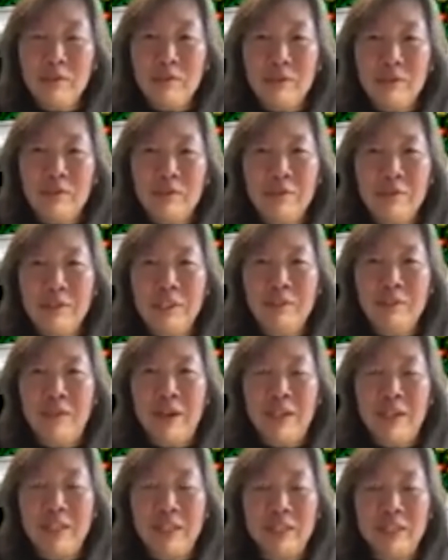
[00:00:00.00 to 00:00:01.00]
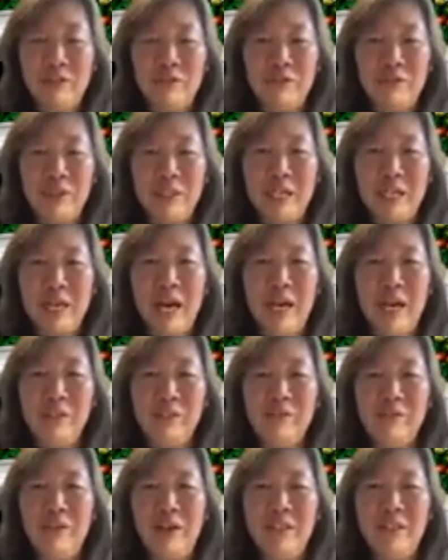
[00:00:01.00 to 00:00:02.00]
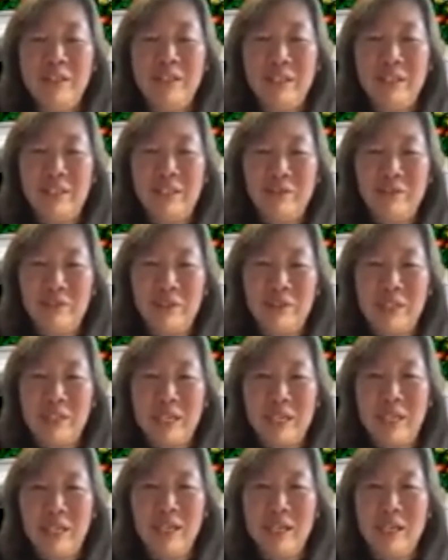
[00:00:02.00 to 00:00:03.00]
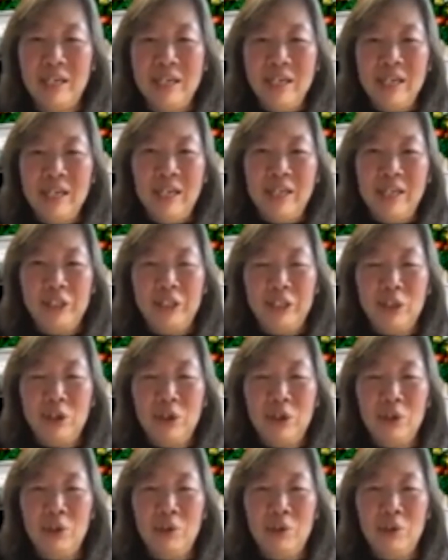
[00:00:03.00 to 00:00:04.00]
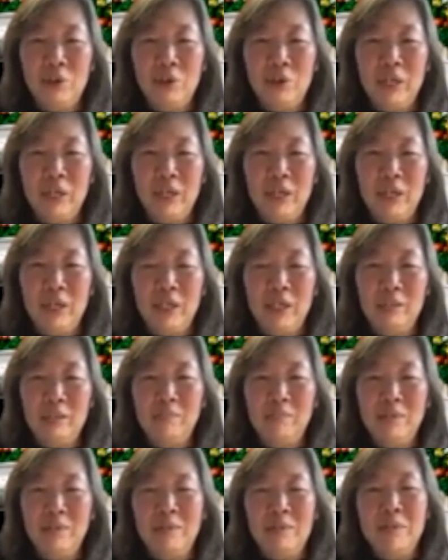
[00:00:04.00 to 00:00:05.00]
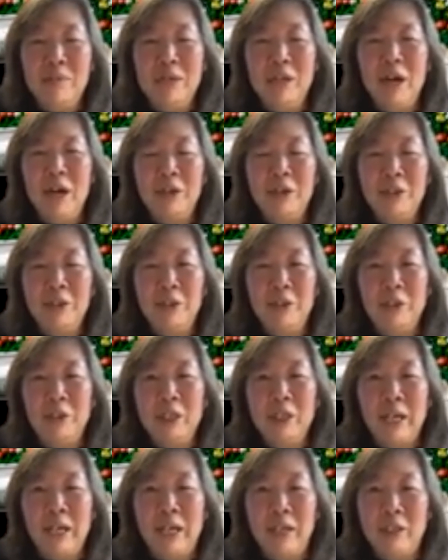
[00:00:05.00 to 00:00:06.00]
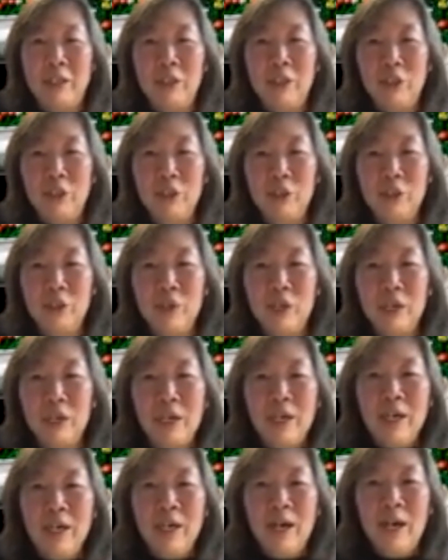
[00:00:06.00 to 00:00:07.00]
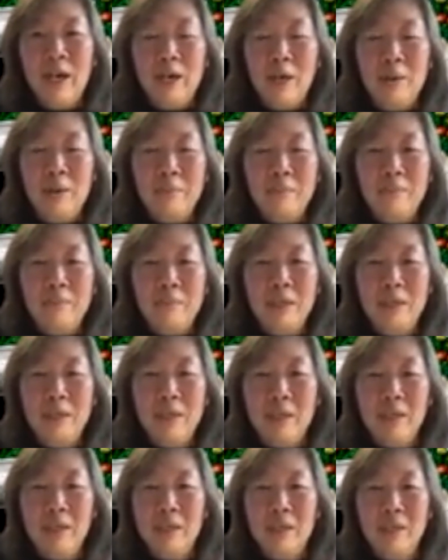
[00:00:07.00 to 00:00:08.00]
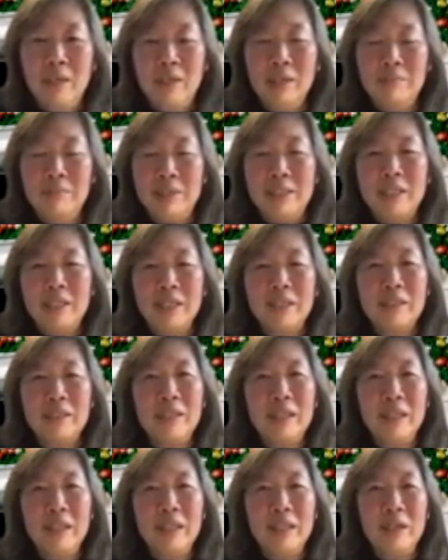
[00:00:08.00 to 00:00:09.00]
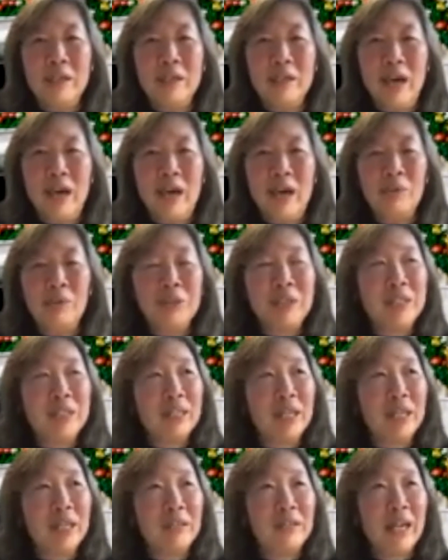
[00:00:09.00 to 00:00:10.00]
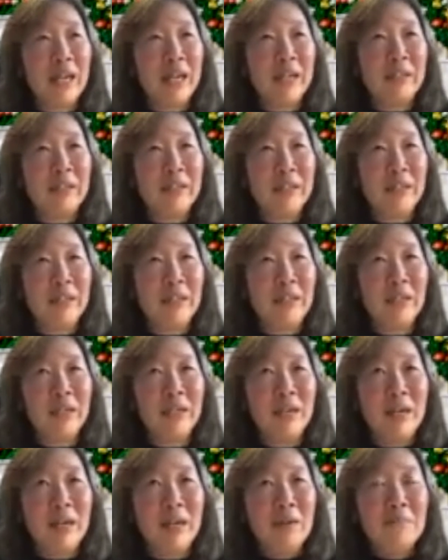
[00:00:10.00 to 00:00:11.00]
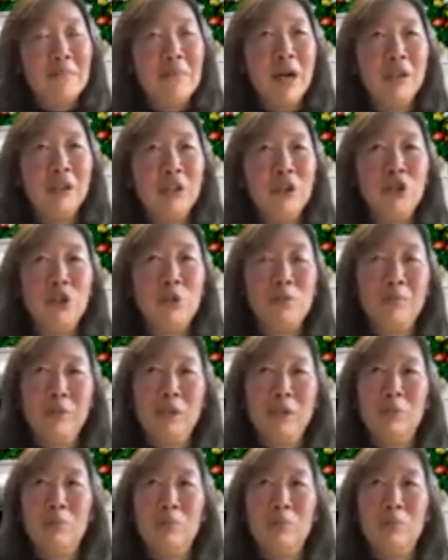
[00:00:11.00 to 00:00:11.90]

Vivian defines that differently. I define that differently. And so it may be a bit harder to get into. But certainly I would say that the partnership